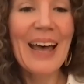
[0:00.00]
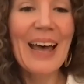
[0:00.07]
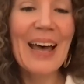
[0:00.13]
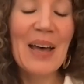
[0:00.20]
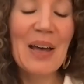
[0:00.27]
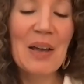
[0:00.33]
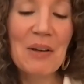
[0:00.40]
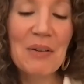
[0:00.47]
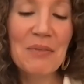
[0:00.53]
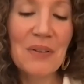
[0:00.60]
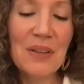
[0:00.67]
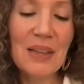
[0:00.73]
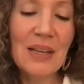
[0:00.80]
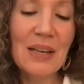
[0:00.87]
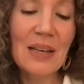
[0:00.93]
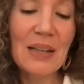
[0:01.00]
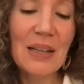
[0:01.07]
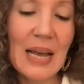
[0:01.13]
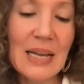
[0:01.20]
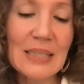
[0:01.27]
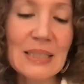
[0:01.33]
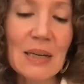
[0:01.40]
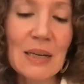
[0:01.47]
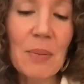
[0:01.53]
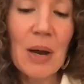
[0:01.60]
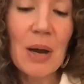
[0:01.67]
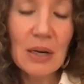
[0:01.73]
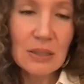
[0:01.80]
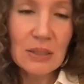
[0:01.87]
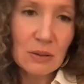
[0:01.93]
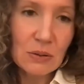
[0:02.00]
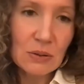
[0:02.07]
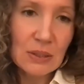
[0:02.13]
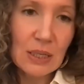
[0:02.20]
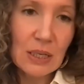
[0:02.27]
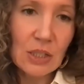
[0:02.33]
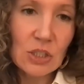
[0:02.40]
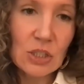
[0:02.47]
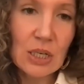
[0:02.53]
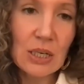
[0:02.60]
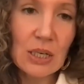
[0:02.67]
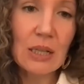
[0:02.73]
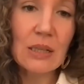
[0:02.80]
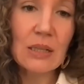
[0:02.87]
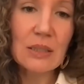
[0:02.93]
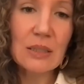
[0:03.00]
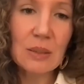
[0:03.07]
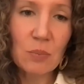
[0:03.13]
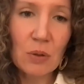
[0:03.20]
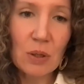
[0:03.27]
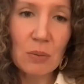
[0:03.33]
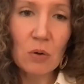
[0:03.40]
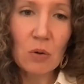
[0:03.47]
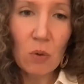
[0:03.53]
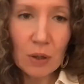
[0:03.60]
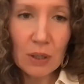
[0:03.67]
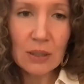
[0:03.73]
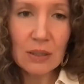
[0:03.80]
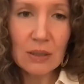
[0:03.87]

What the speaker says: of the Alaska Bar Association and the Supreme Court,